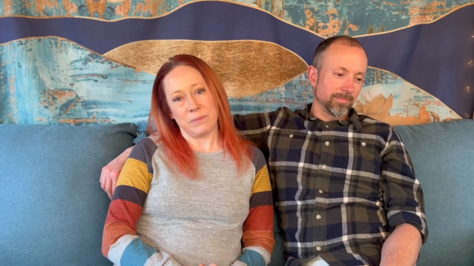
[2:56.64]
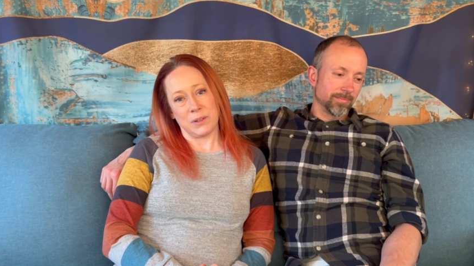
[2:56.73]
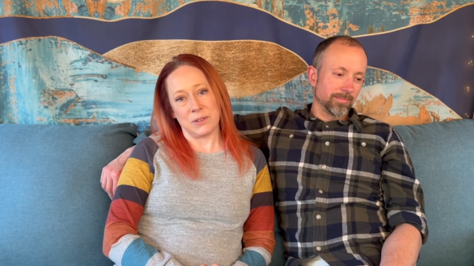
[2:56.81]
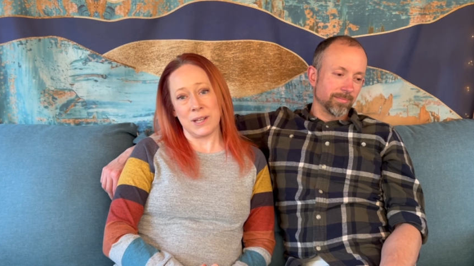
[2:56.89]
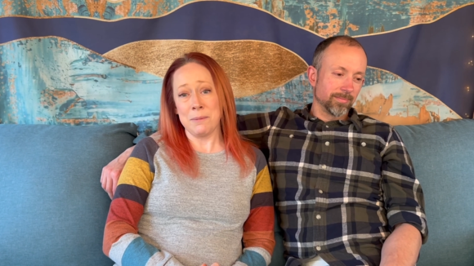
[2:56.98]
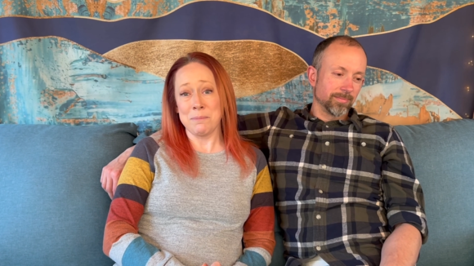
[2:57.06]
Speaker 1: So,
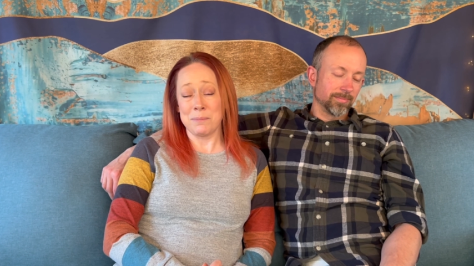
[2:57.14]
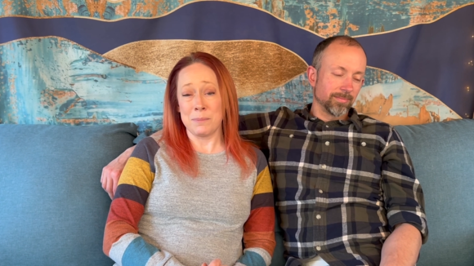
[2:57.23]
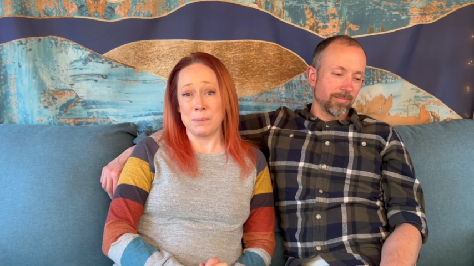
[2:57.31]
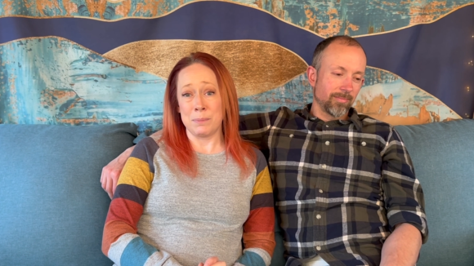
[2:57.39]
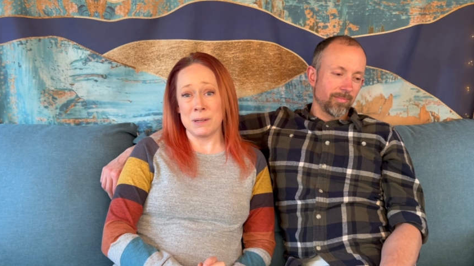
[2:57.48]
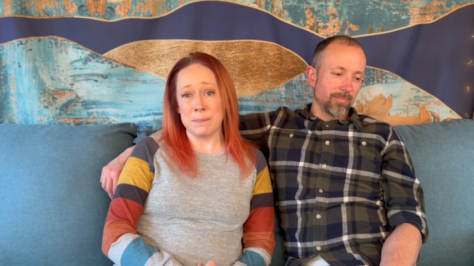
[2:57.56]
yeah,
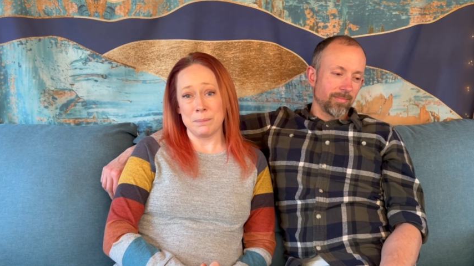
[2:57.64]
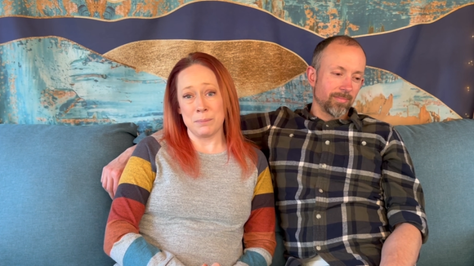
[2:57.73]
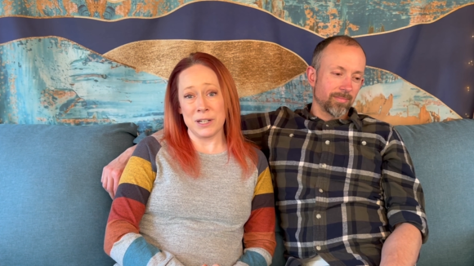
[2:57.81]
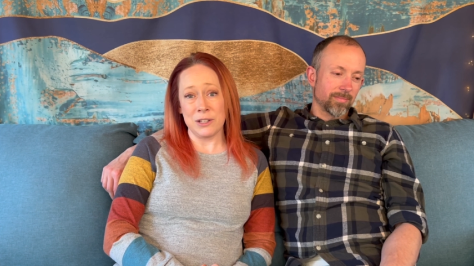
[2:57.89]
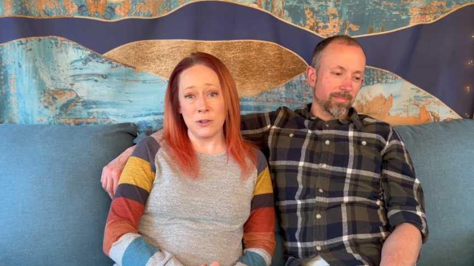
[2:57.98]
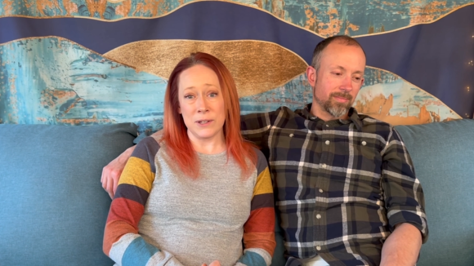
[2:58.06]
pretty
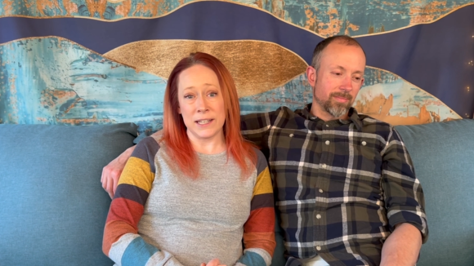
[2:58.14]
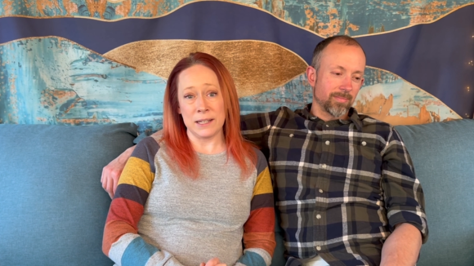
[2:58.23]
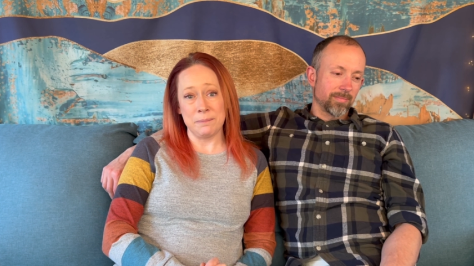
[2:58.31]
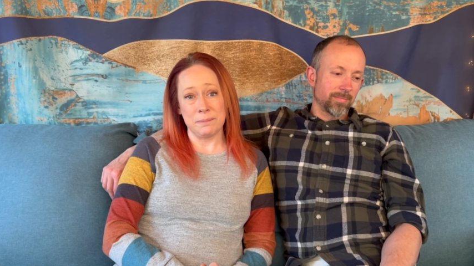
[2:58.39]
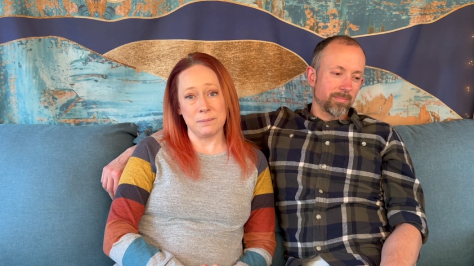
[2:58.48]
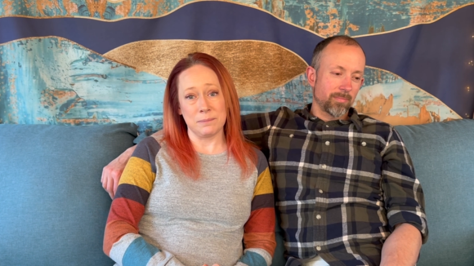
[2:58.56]
pretty low
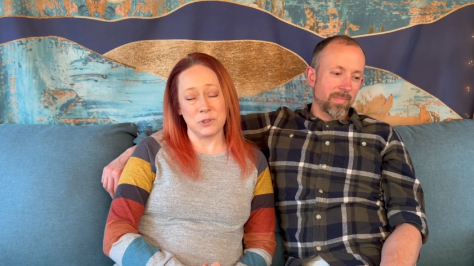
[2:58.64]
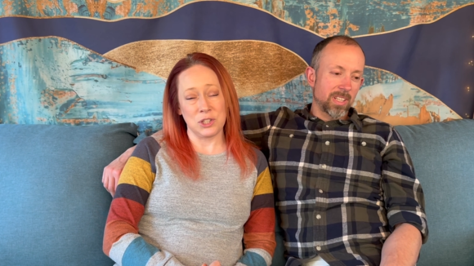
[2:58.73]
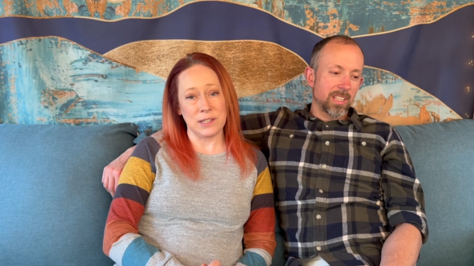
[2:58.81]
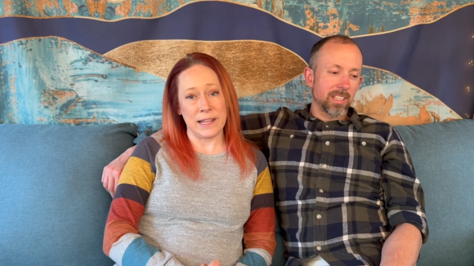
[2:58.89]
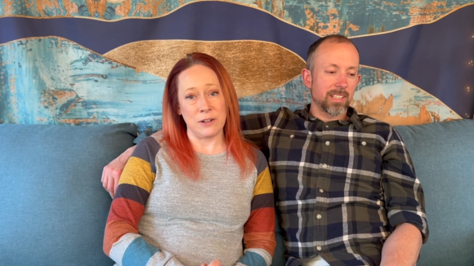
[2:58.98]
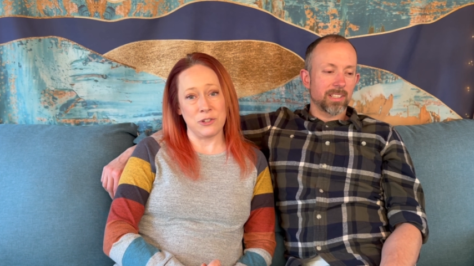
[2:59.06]
key just
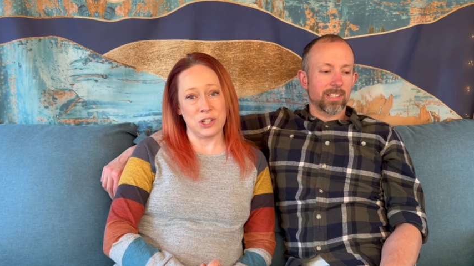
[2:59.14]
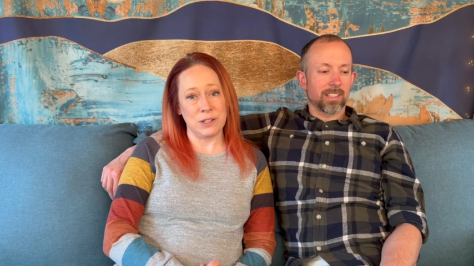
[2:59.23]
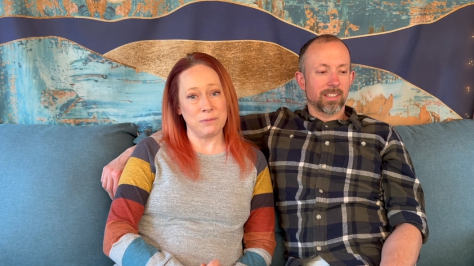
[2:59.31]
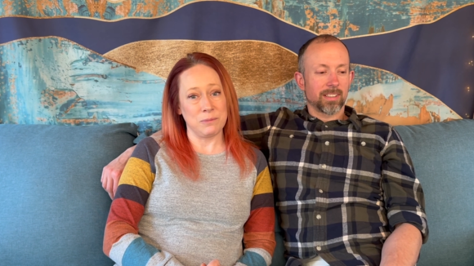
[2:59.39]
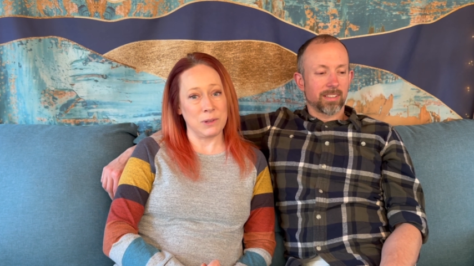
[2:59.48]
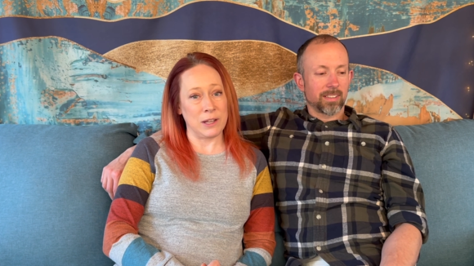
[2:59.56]

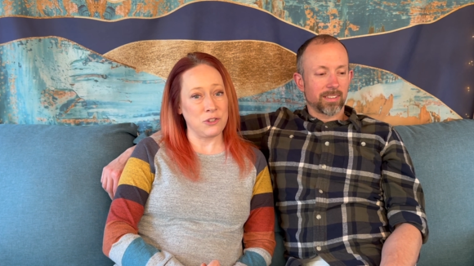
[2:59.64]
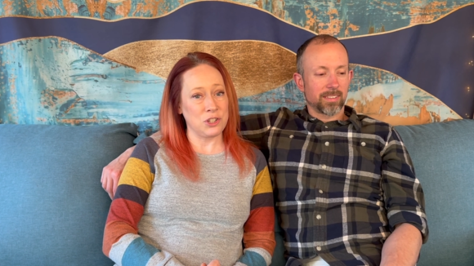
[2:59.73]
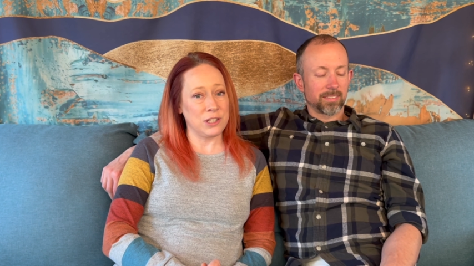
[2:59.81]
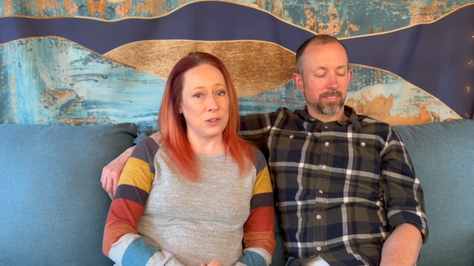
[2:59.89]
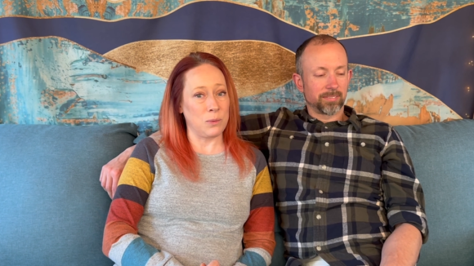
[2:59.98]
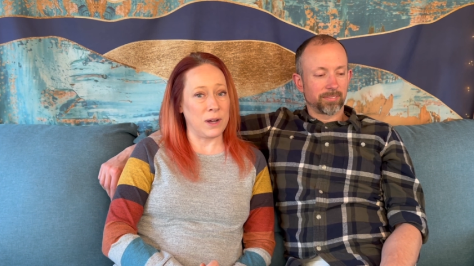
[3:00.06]
lounging, lounging
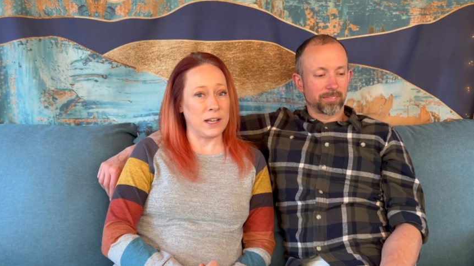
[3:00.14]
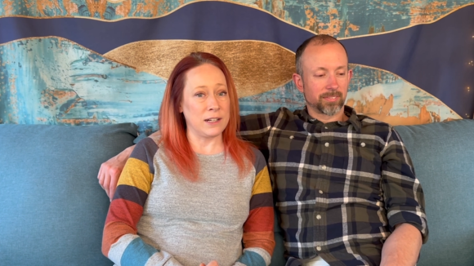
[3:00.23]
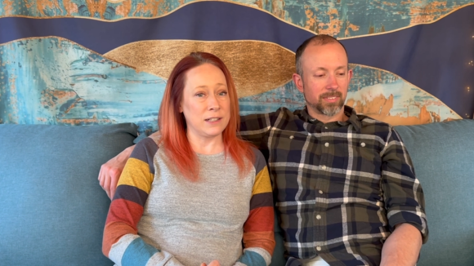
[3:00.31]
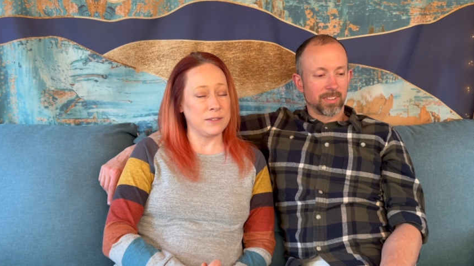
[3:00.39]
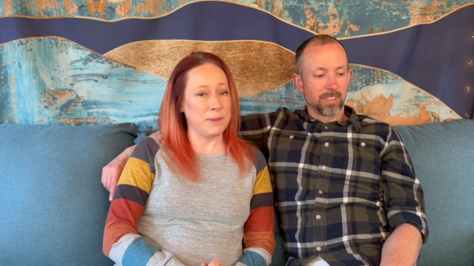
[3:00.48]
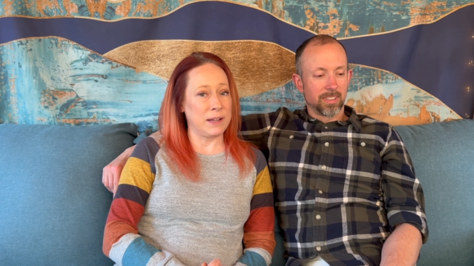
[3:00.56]
in the
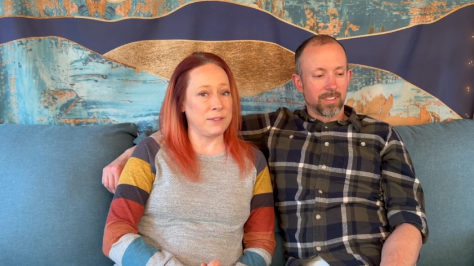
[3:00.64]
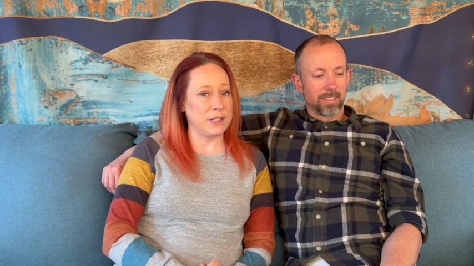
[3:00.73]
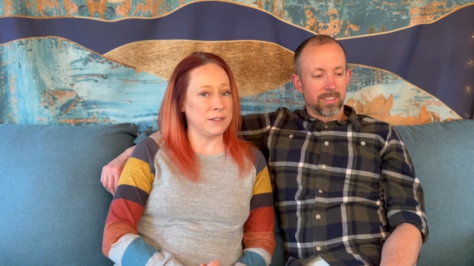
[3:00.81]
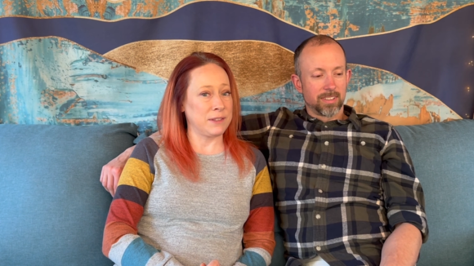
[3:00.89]
water. That very